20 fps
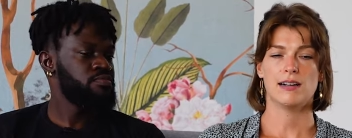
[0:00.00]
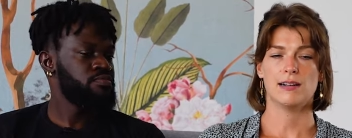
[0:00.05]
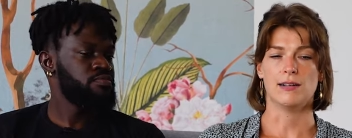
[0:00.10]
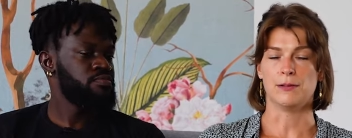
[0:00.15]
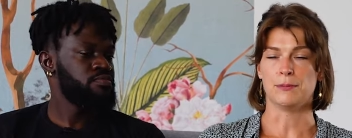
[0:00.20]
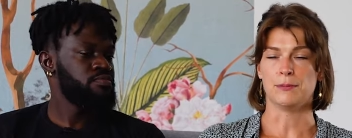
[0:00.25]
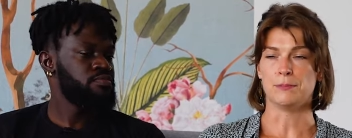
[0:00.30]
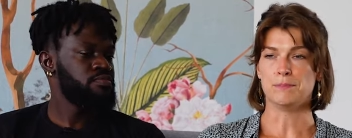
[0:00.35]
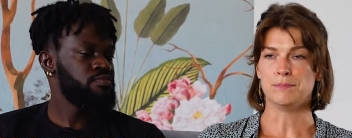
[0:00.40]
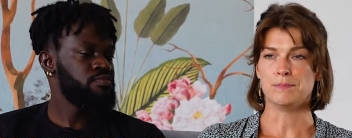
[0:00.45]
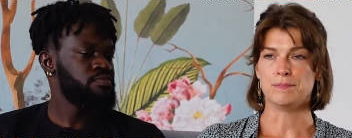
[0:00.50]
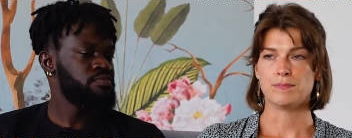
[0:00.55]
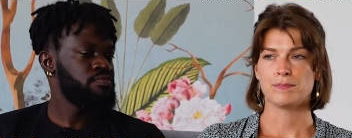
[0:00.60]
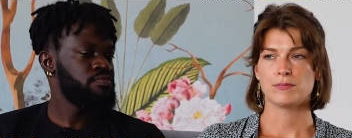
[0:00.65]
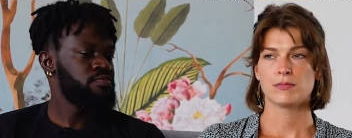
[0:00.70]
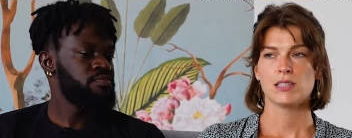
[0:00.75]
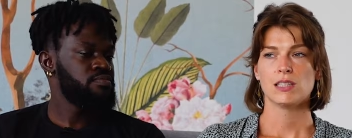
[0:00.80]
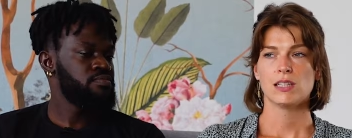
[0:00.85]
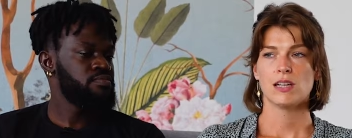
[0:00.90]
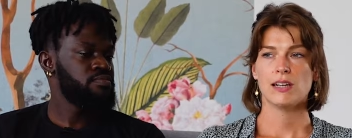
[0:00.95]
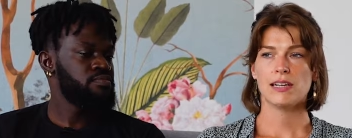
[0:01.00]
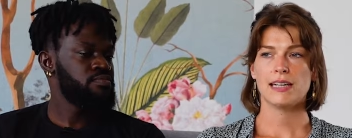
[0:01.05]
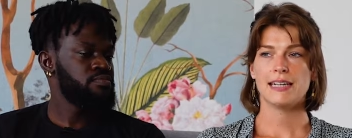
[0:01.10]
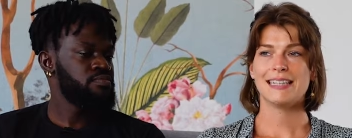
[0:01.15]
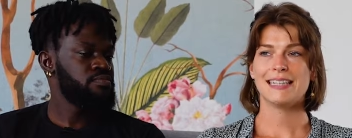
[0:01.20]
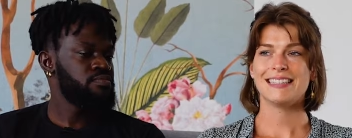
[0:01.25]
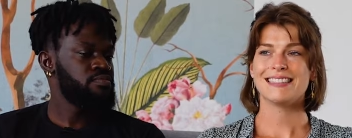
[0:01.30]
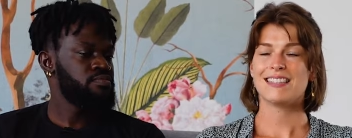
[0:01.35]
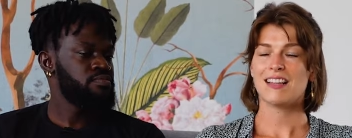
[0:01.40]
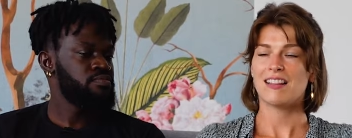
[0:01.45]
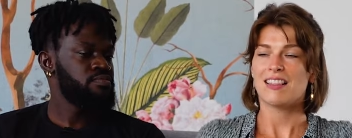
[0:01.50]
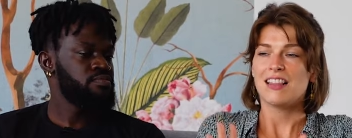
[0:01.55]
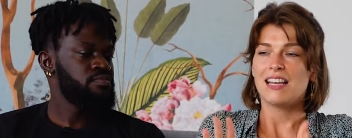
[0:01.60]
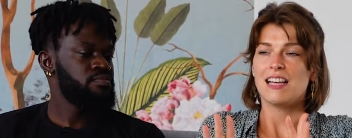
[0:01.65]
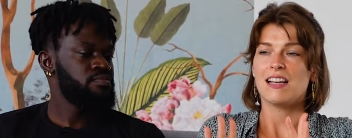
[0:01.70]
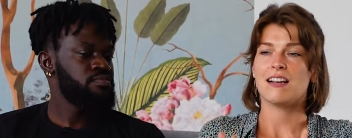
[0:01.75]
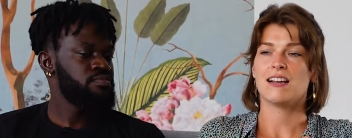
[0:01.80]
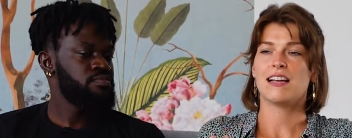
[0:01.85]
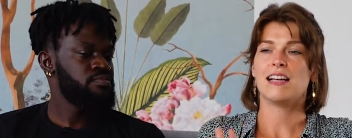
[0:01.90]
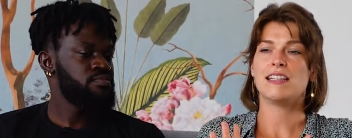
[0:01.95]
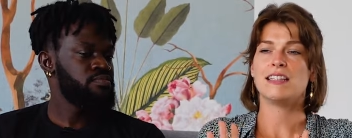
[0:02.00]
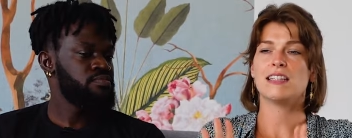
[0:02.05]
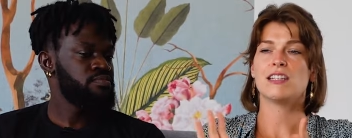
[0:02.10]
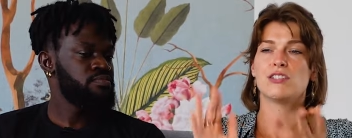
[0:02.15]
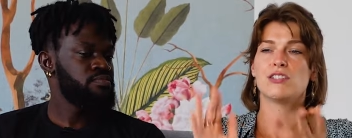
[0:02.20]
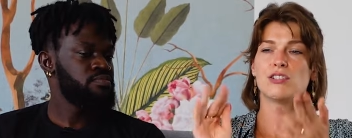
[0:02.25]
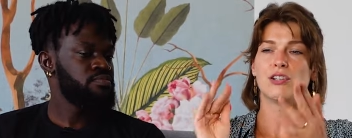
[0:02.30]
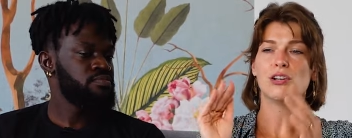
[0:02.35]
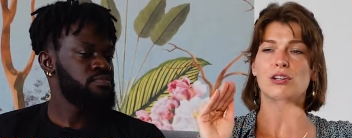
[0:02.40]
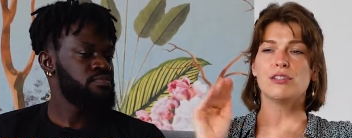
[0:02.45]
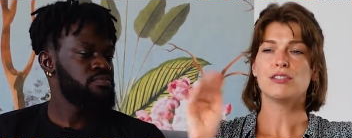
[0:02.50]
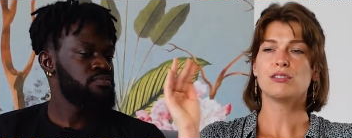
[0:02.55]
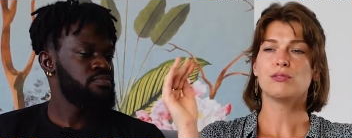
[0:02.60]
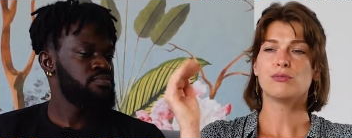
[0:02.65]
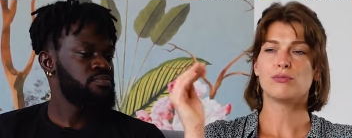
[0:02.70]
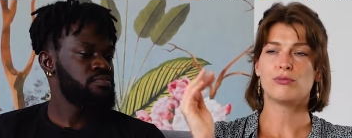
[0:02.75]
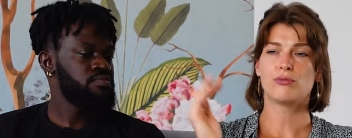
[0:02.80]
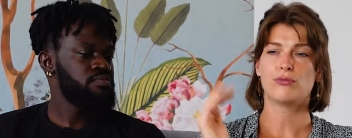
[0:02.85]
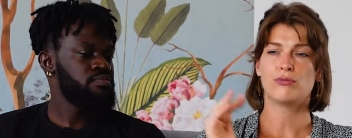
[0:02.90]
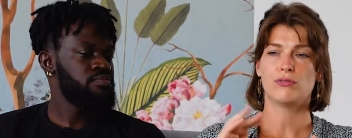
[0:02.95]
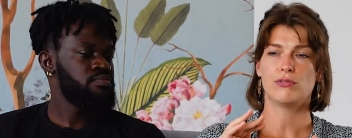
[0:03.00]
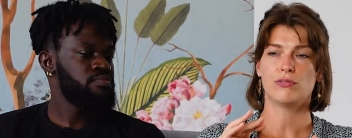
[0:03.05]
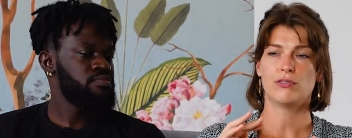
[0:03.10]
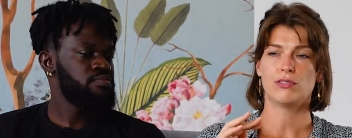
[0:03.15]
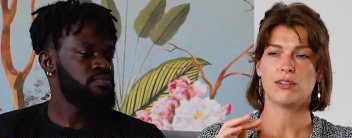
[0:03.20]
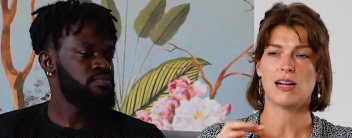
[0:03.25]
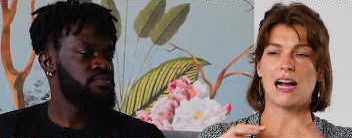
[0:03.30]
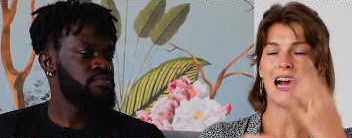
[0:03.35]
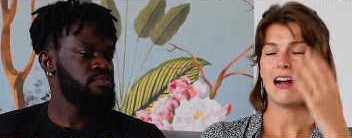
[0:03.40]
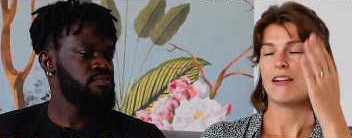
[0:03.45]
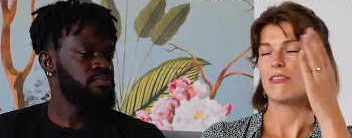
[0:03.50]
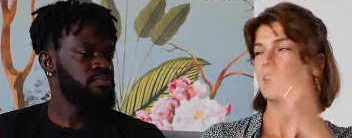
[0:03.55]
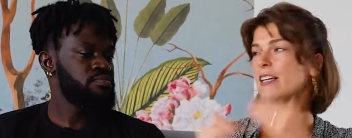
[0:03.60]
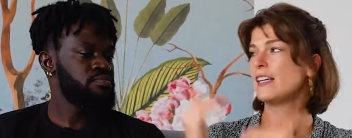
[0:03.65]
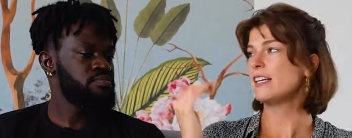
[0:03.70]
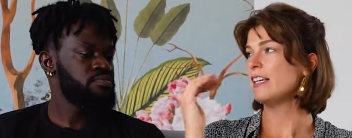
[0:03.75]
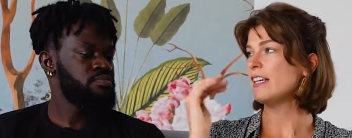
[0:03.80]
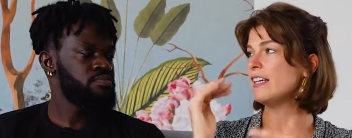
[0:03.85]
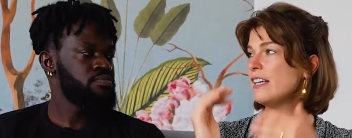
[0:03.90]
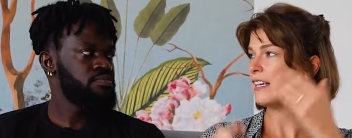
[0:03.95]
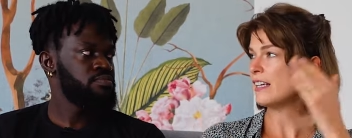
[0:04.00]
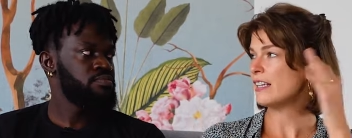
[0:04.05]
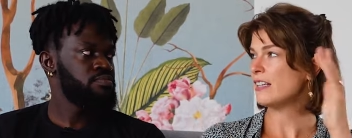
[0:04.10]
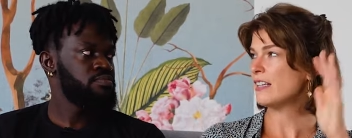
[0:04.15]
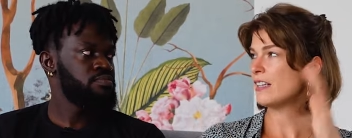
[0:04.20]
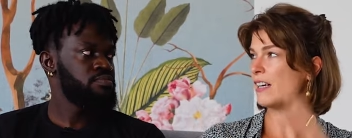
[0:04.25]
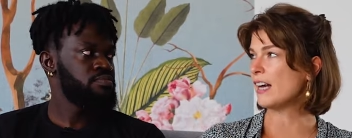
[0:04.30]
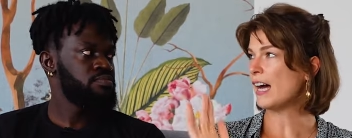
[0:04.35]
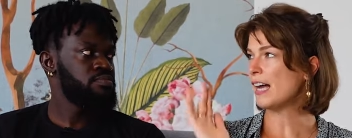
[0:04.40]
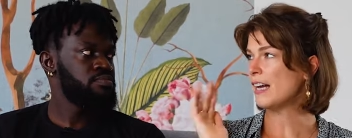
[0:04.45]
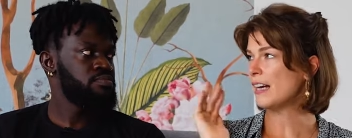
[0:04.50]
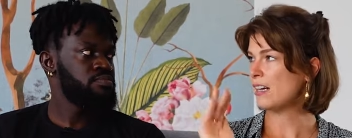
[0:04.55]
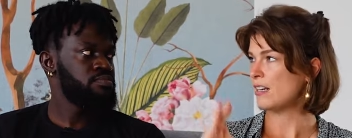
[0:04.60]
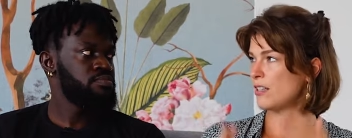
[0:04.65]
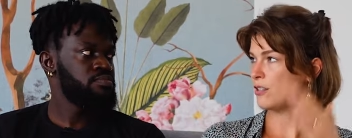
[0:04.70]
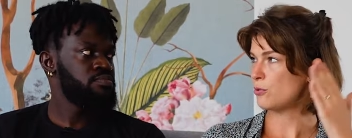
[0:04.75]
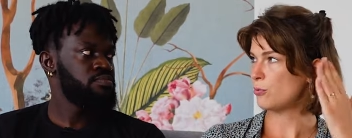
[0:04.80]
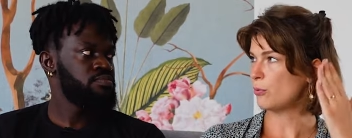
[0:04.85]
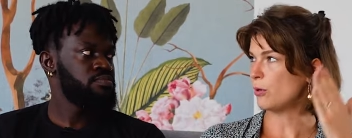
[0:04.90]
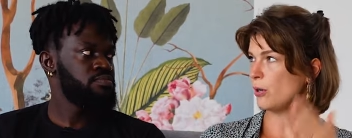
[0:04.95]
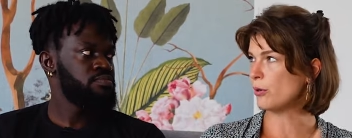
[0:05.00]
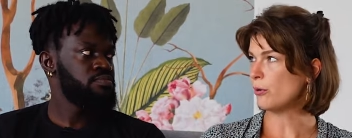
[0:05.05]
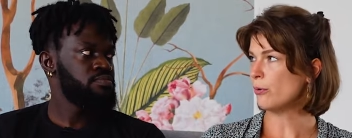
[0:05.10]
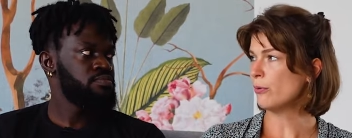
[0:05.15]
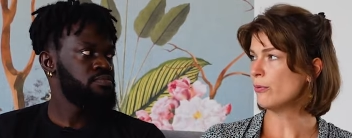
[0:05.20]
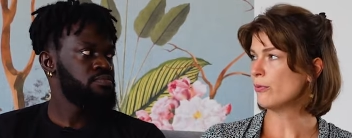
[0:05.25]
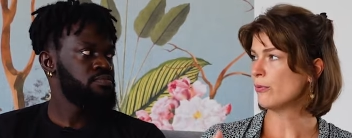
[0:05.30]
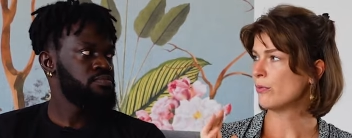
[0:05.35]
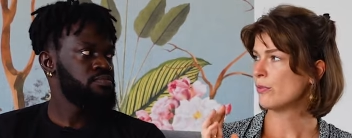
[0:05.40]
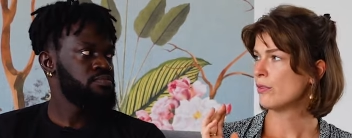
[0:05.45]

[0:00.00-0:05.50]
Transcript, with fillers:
Speaker 1: Um, it's a thing, and there's a lot of hierarchy in Ghana as well.